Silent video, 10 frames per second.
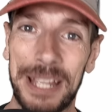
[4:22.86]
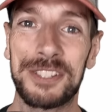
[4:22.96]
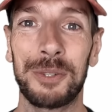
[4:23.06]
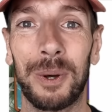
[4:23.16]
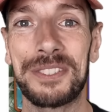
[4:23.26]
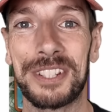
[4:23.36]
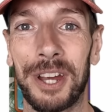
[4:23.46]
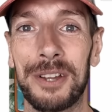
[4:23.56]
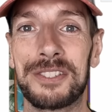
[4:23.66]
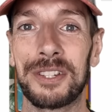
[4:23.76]
place you want to
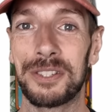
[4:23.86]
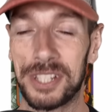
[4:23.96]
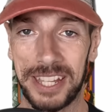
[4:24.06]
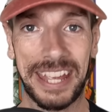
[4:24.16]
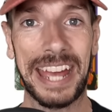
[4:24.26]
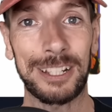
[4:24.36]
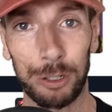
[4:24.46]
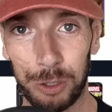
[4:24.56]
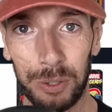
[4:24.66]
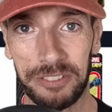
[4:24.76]
go to. You can
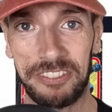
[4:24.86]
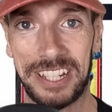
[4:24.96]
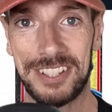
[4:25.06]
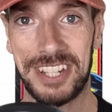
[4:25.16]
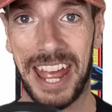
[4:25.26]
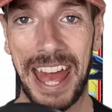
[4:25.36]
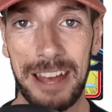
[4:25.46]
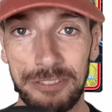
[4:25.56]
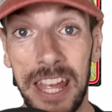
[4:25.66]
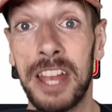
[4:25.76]
catalog all the figures you
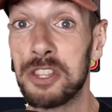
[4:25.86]
have.